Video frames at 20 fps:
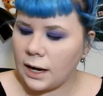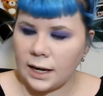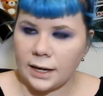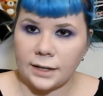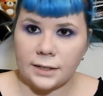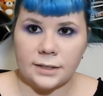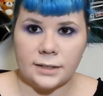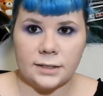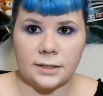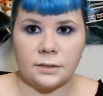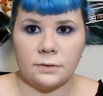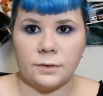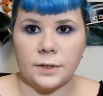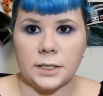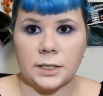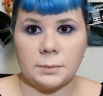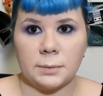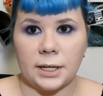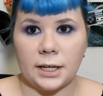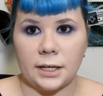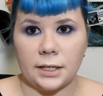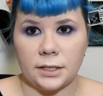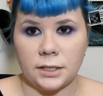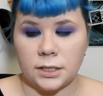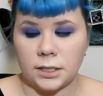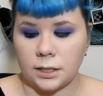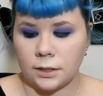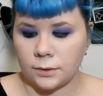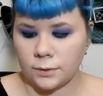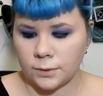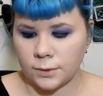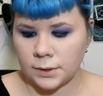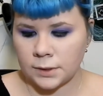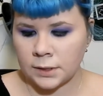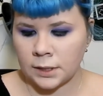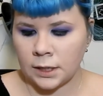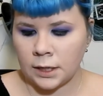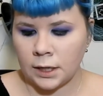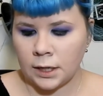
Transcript: I disinfect my eyeshadows.